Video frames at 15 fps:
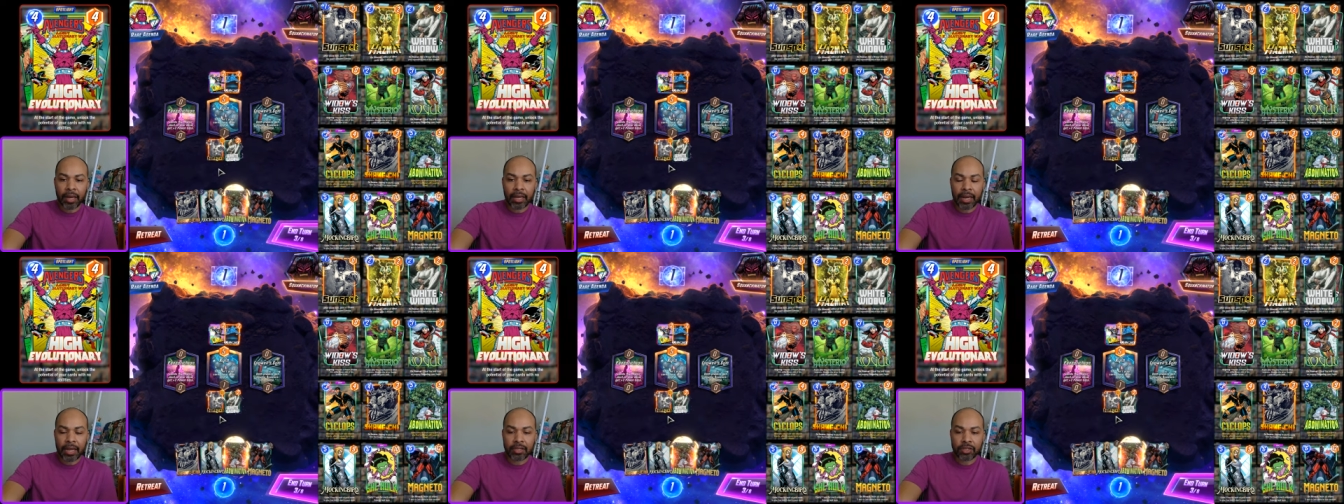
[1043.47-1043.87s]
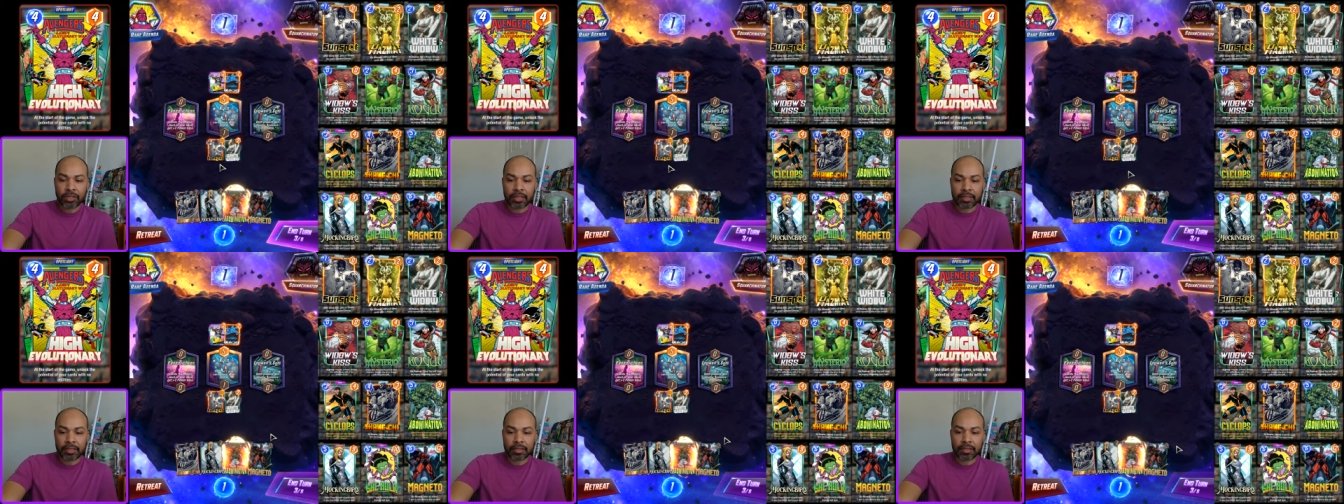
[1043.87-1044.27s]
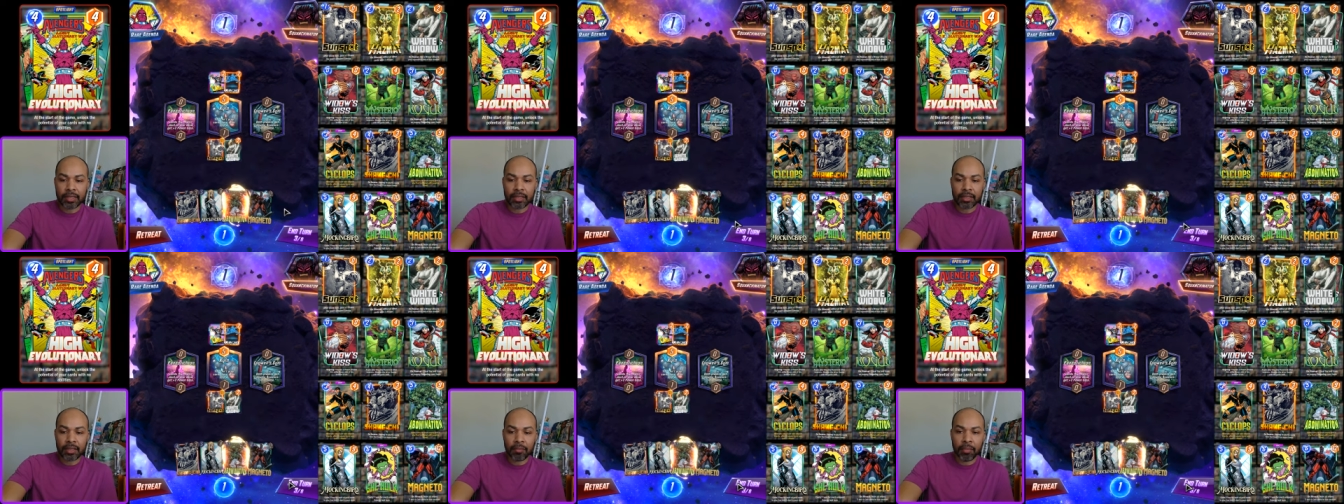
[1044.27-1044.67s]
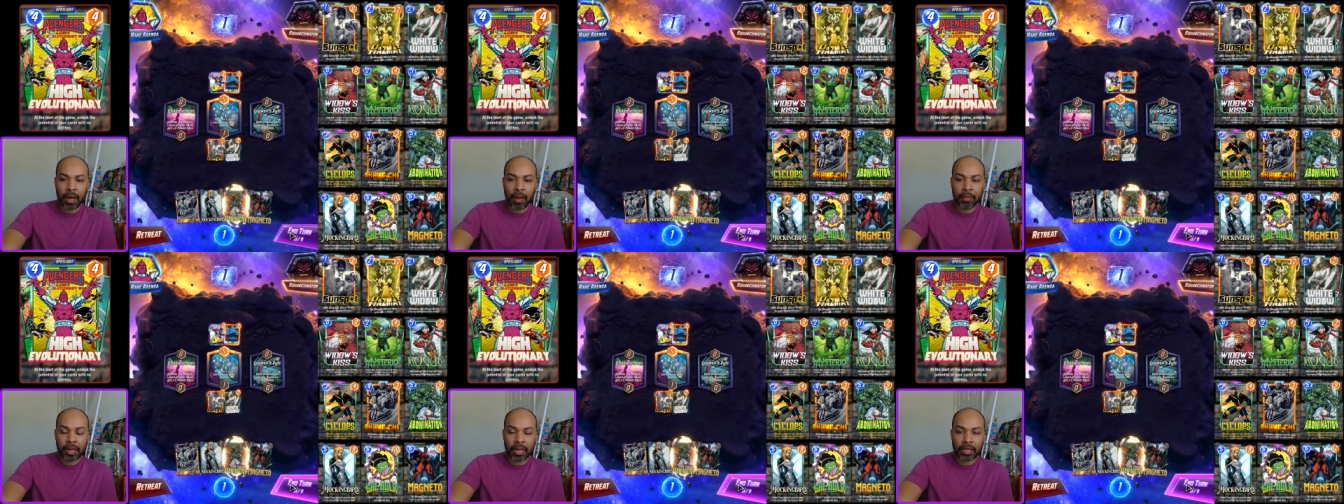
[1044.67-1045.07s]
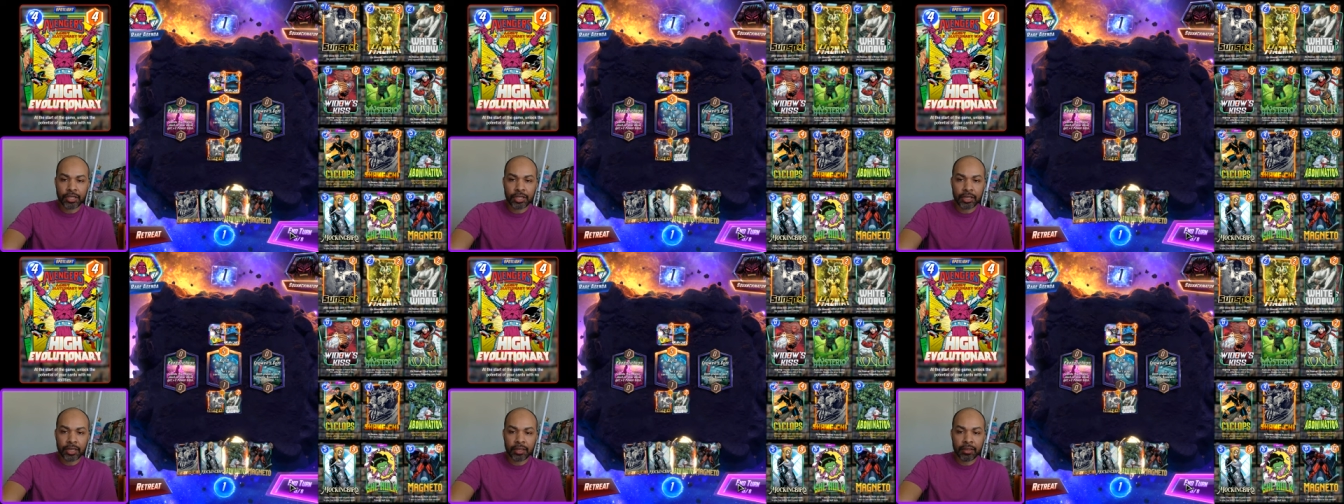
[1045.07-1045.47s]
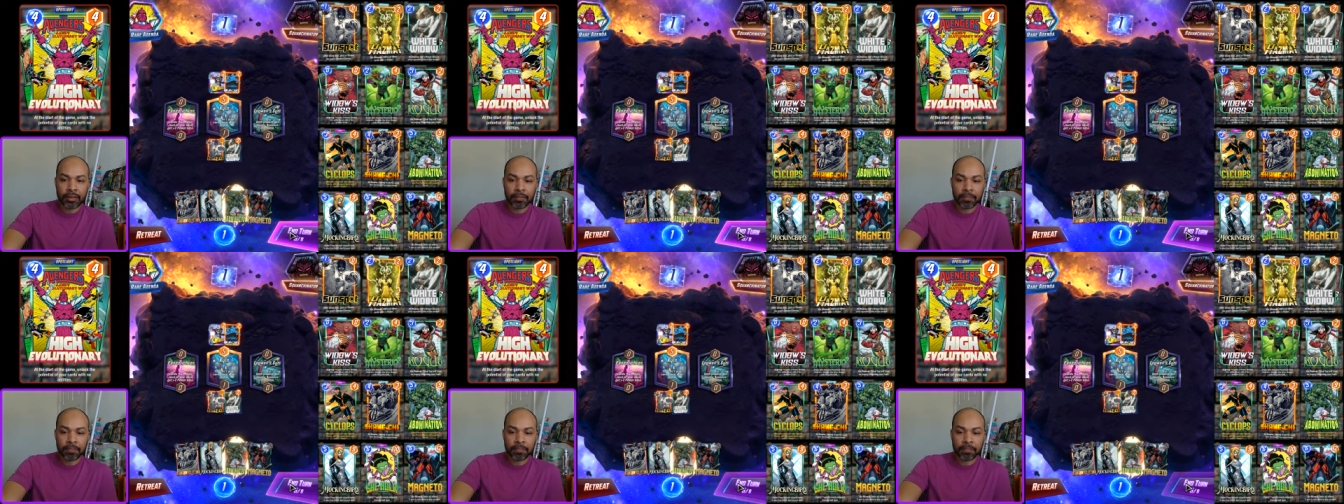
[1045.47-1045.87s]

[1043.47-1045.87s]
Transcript: I could actually sneak the Abomination in,